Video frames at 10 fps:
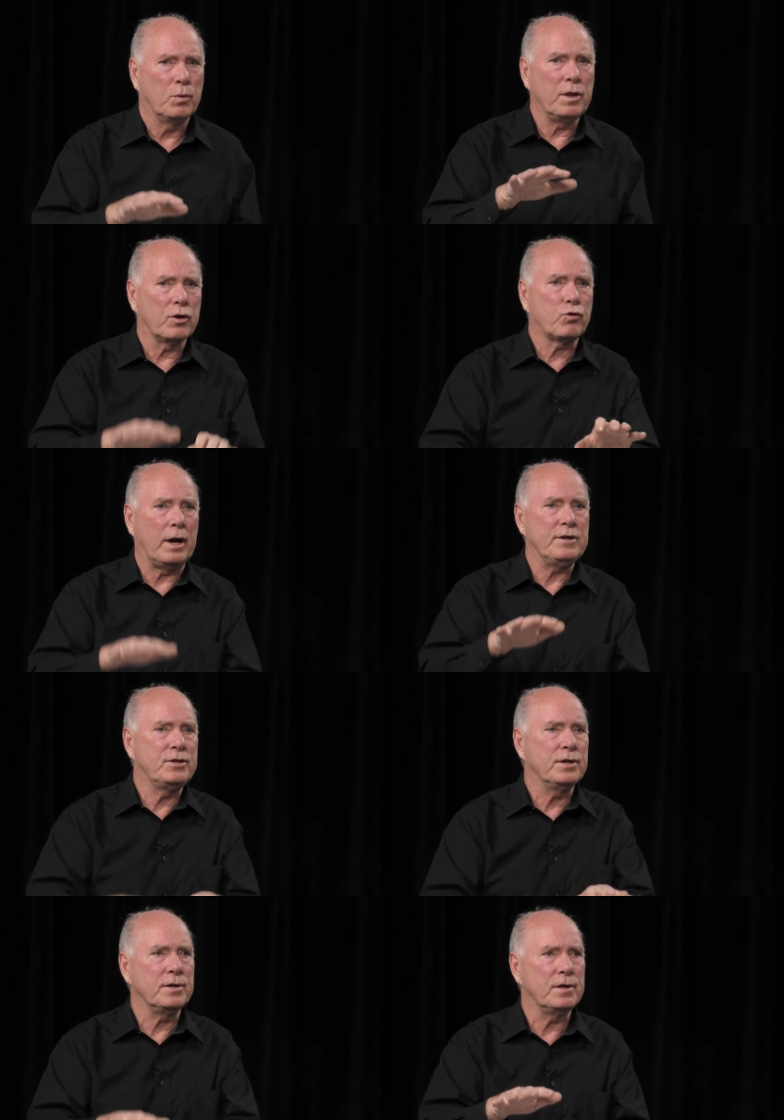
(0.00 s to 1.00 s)
what are the
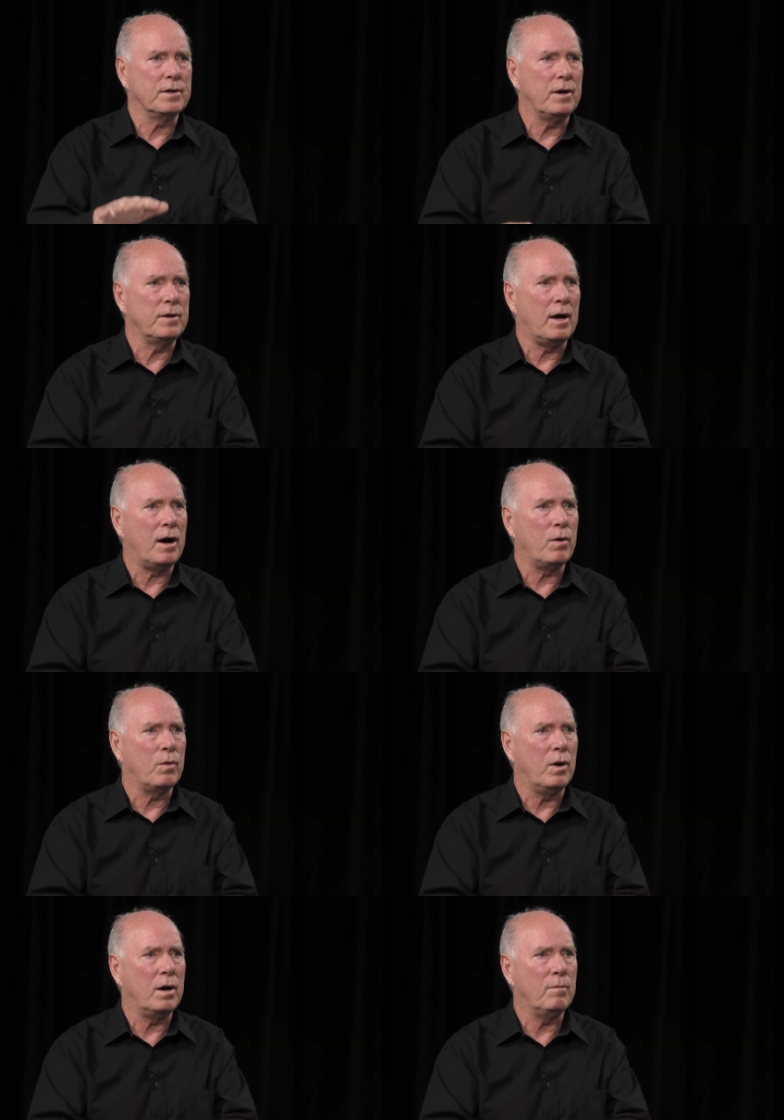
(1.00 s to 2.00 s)
criteria on
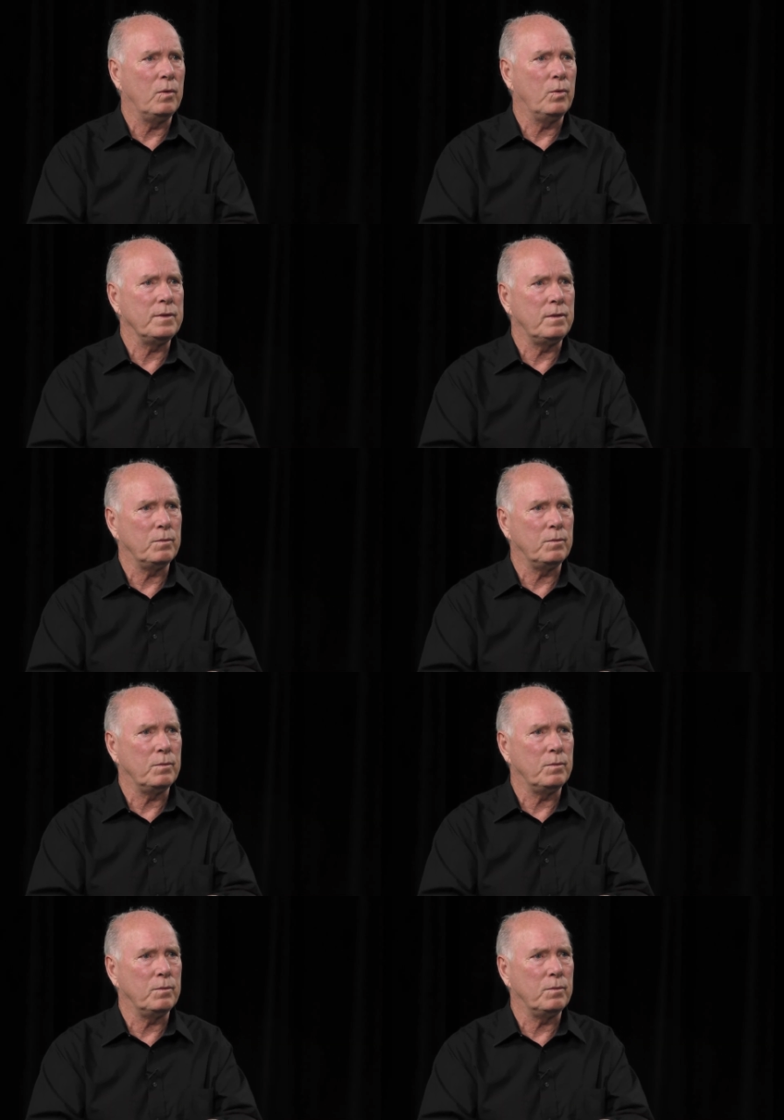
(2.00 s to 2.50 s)
how, um, what,